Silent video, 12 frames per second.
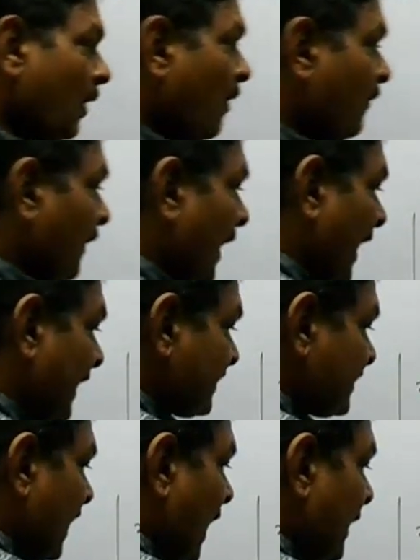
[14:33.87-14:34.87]
of
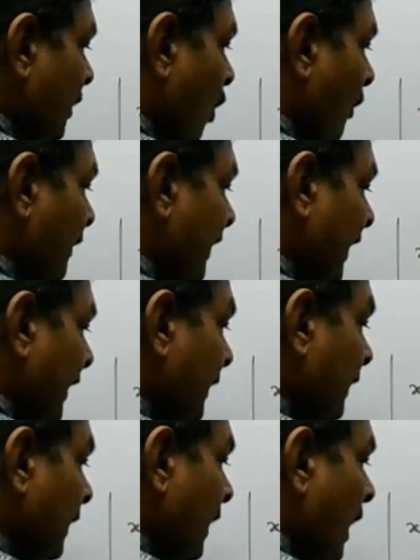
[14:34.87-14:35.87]
x I
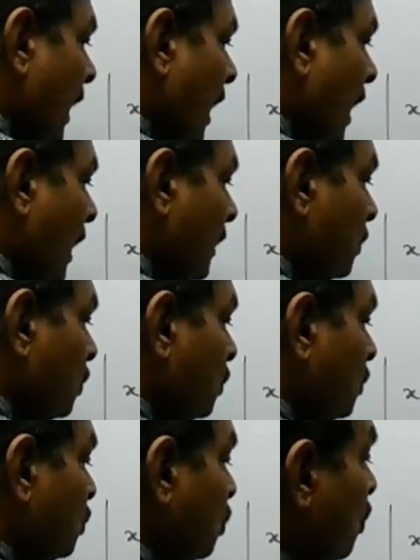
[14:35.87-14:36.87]
obtain are
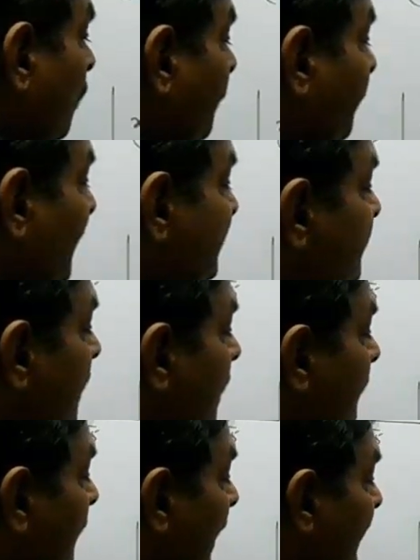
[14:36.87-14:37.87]
2 plus
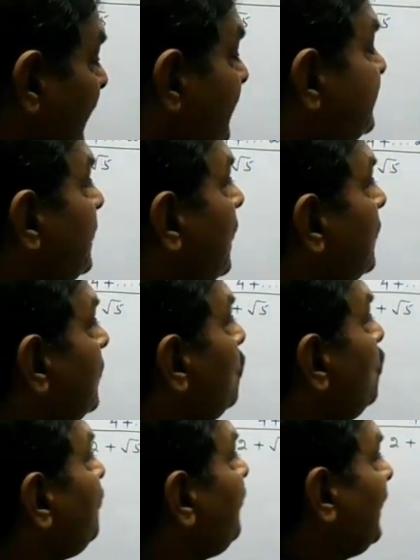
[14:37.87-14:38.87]
minus under
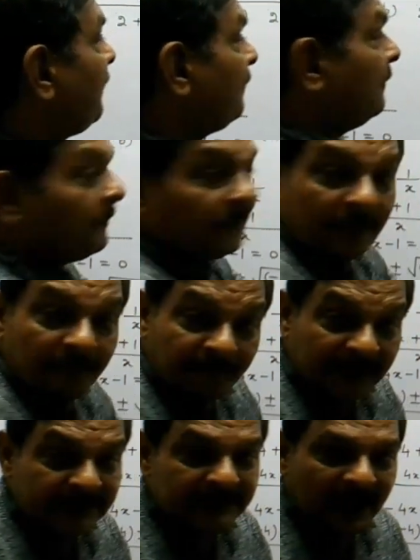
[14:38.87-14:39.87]
root 5.
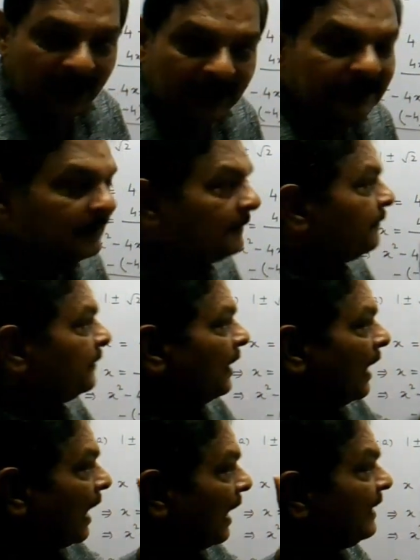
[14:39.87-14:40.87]
With that,
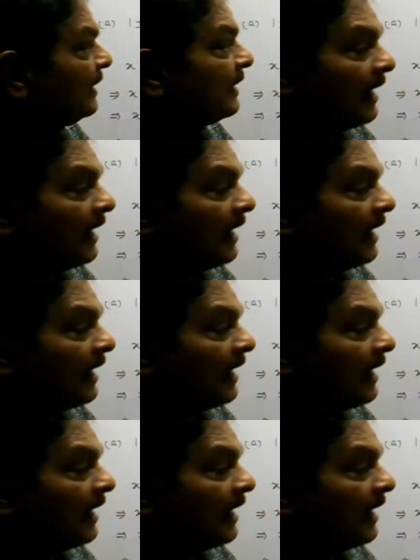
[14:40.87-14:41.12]
I